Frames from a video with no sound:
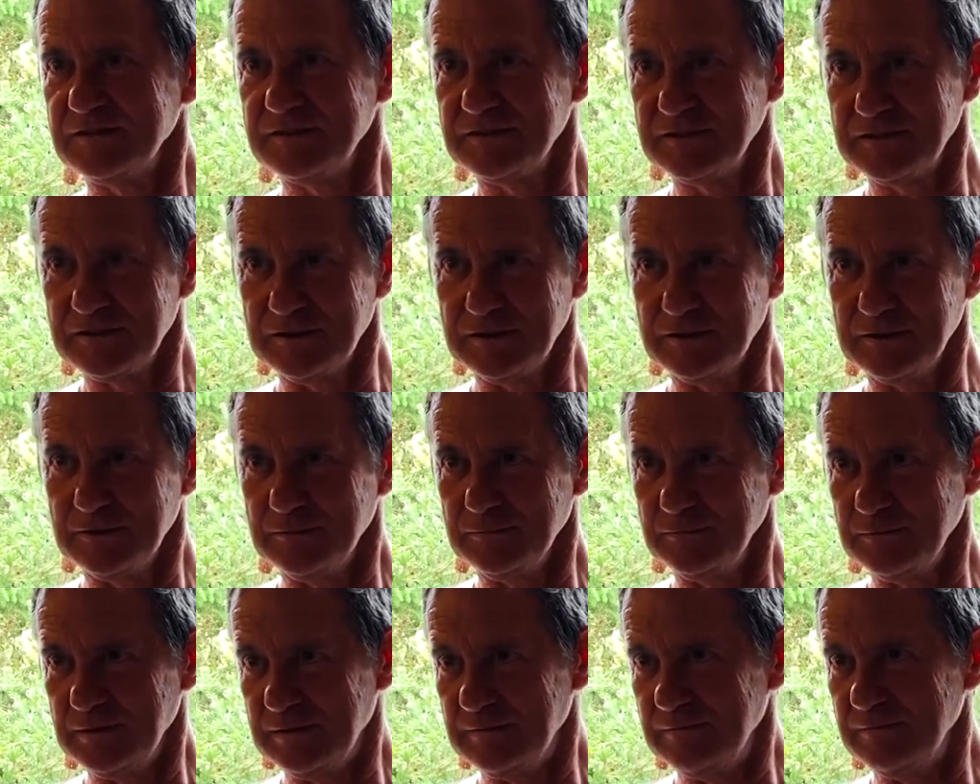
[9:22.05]
when
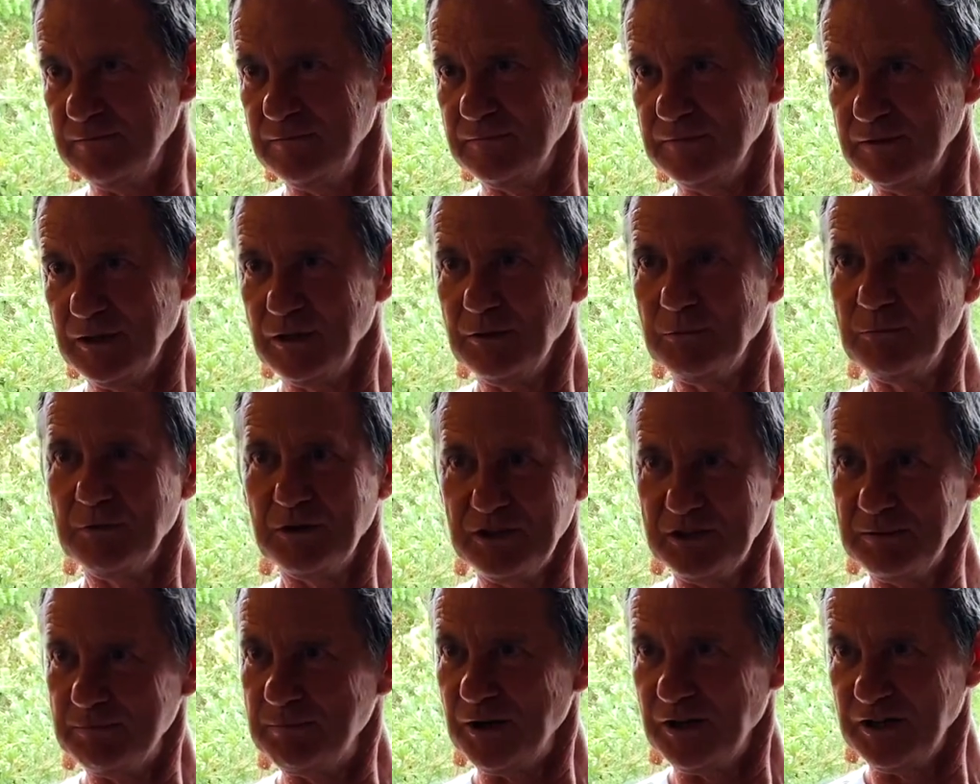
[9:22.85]

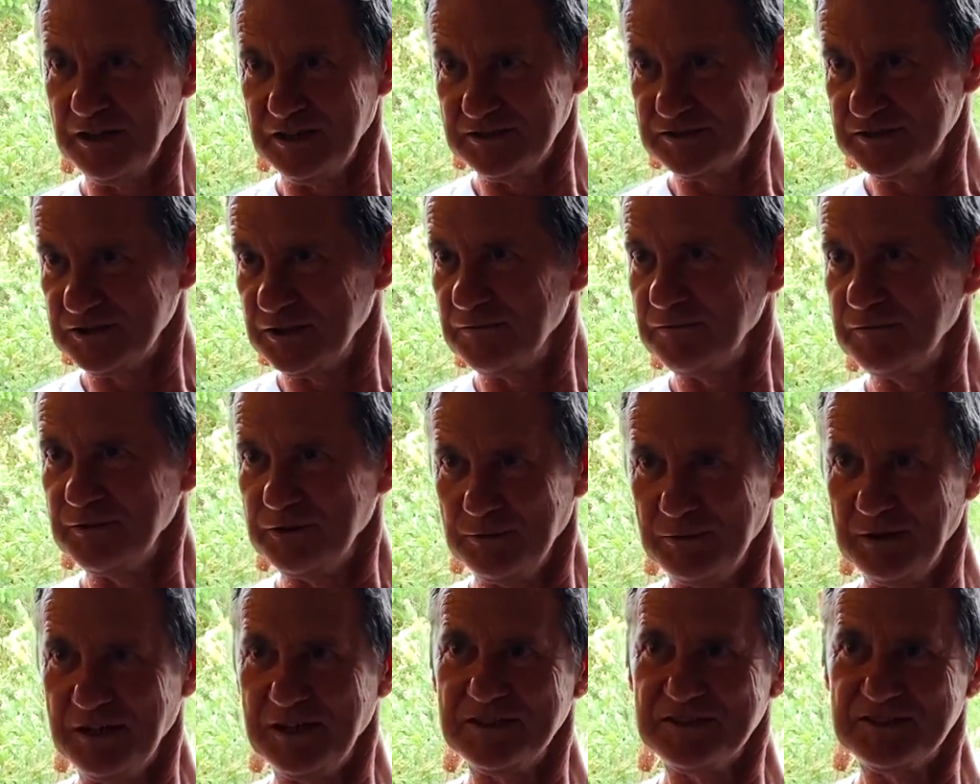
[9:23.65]
you're by yourself and you
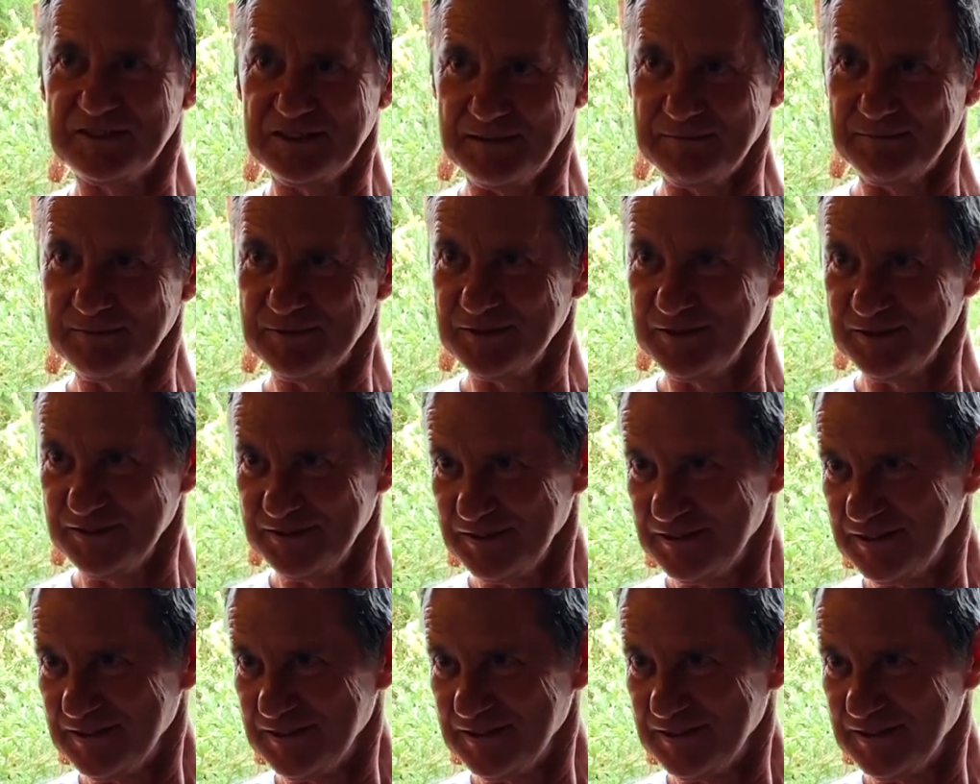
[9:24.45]
are tempted,